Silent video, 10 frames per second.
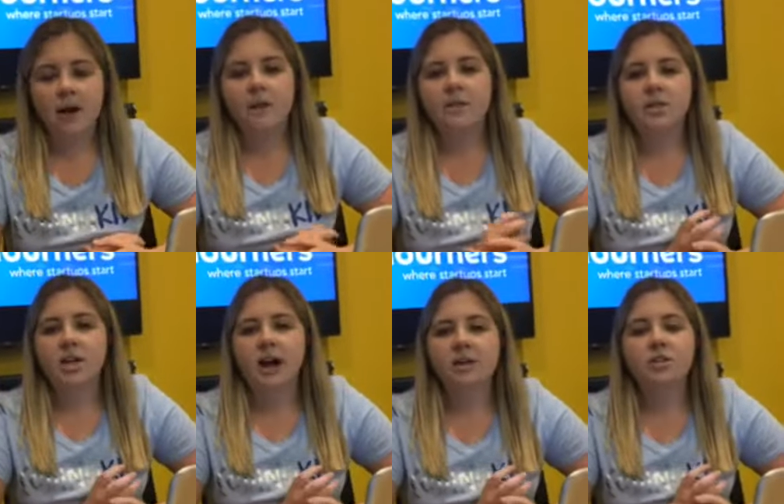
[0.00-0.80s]
This
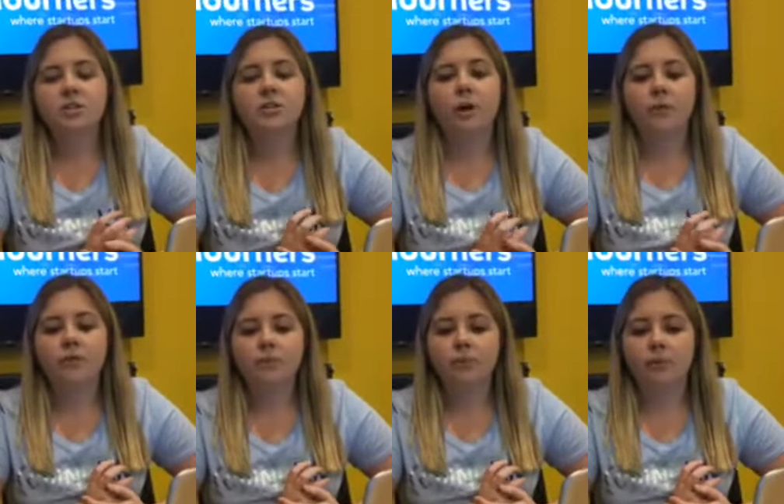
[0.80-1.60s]
change is
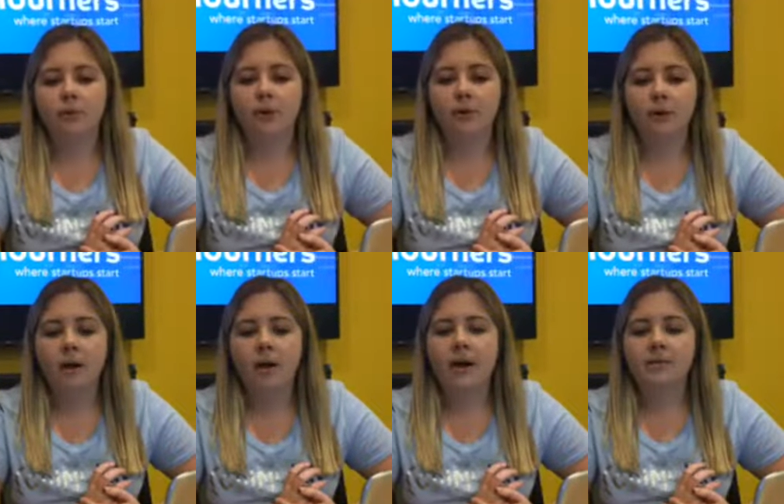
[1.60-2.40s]
often brought on
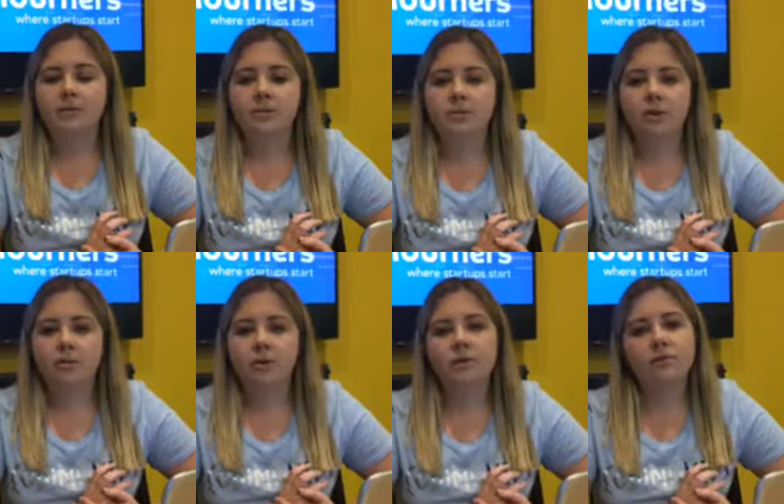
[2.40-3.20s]
as a result
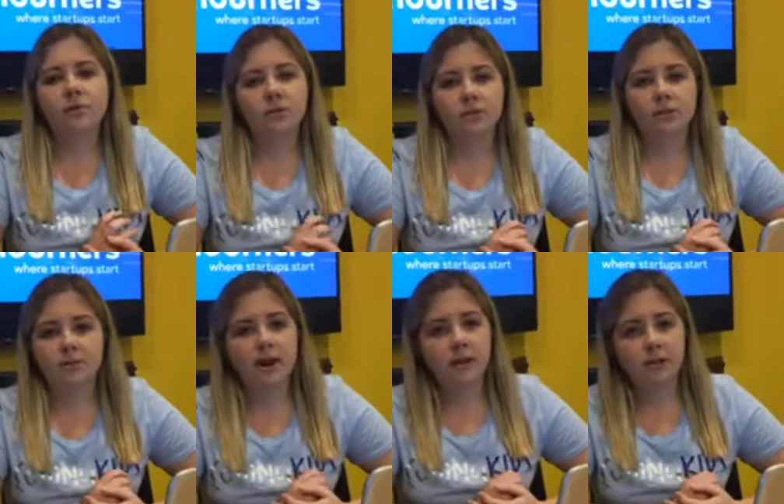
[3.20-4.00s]
of user
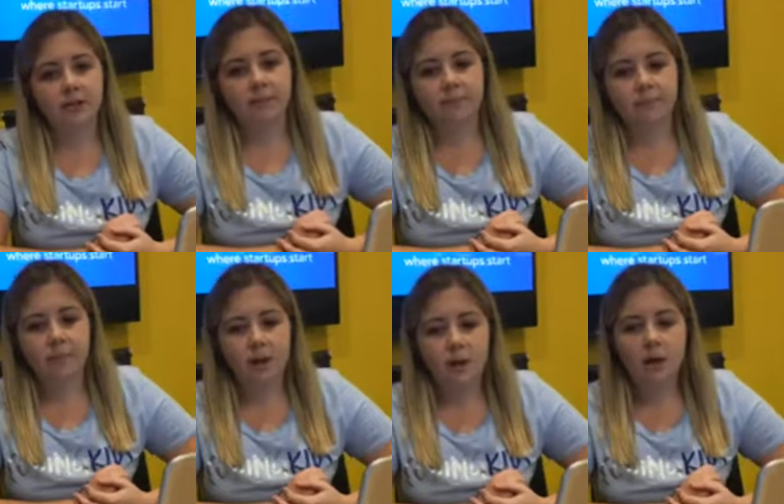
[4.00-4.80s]
interaction.
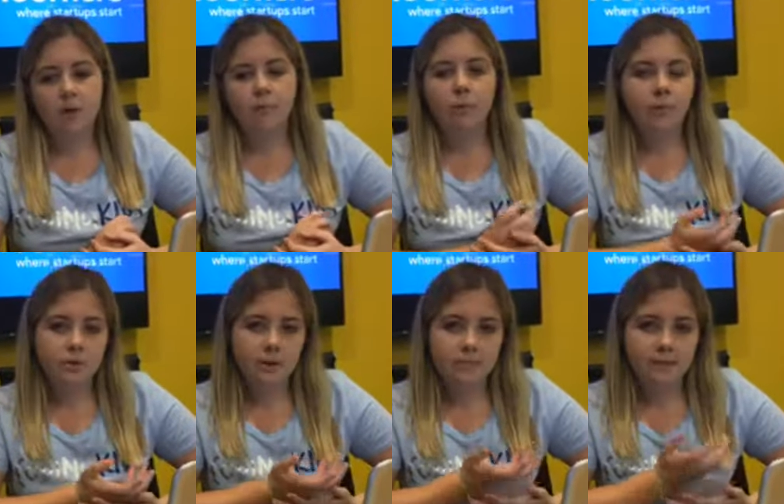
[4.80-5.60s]
But what do
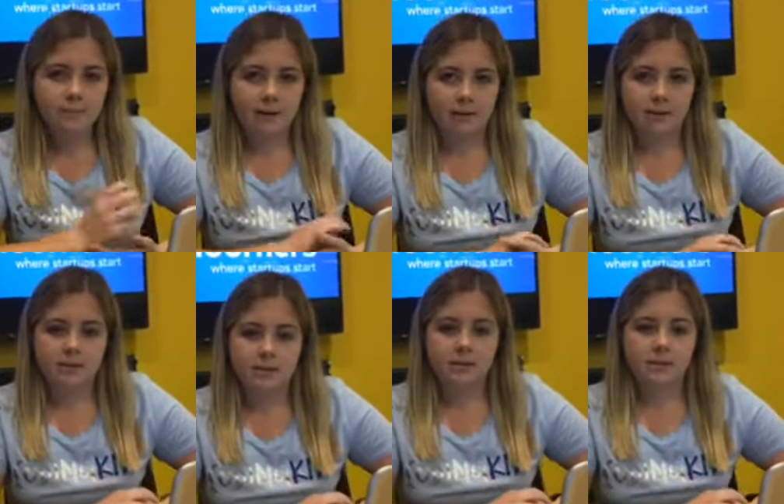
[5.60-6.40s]
I mean by this?